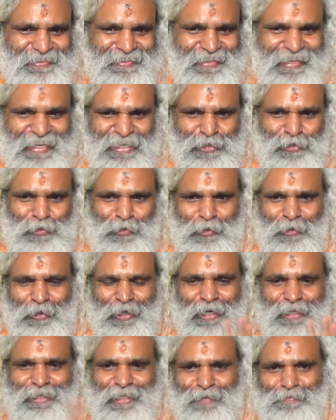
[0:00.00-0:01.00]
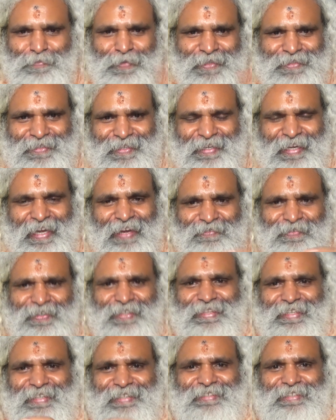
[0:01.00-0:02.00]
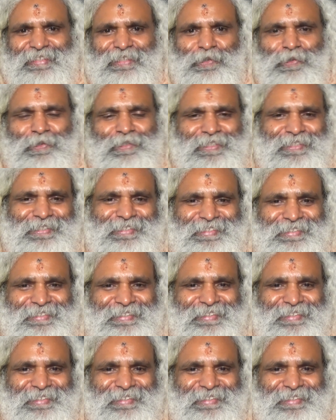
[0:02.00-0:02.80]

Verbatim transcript: There is no other person. Everything is yours.